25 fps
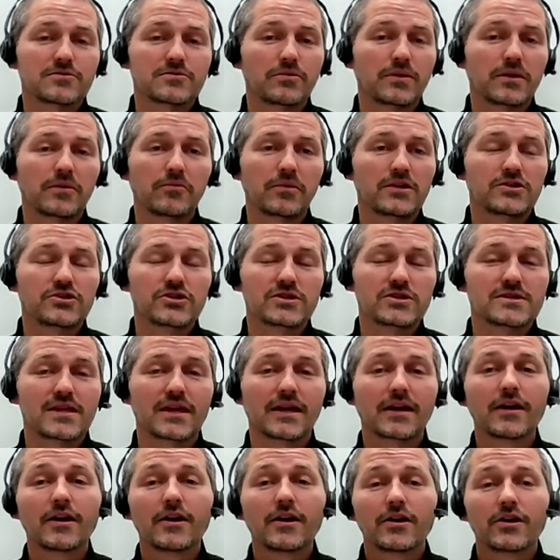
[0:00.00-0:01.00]
We just
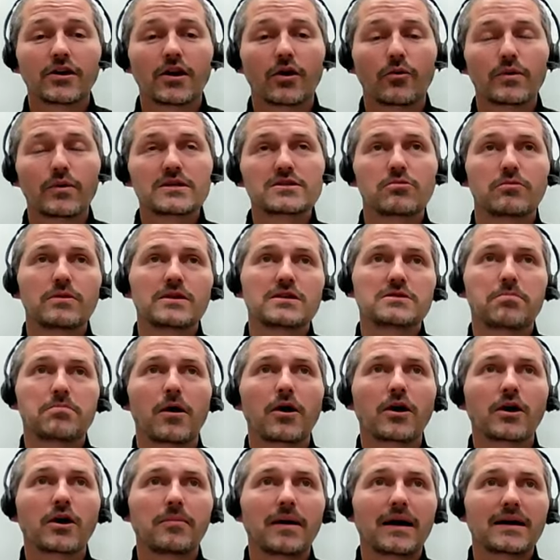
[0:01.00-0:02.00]
think, you know, we
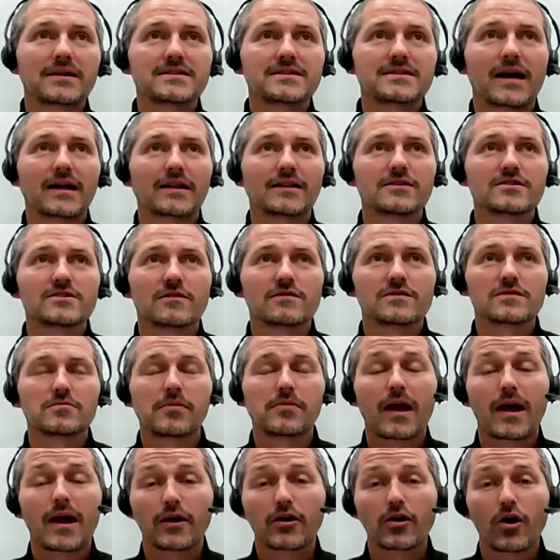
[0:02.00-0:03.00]
spoke about tightness of
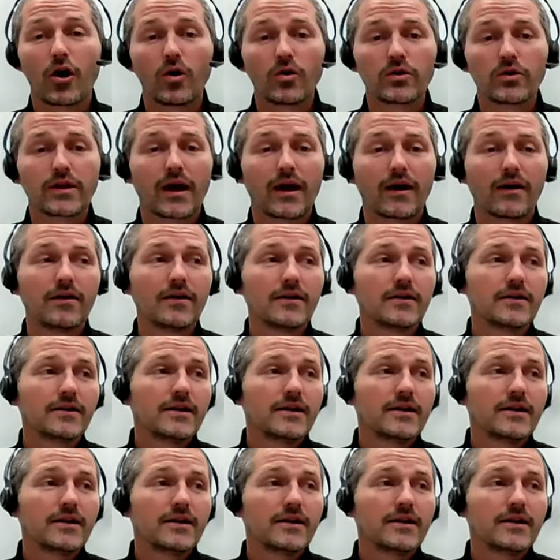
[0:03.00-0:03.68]
supply and coal now,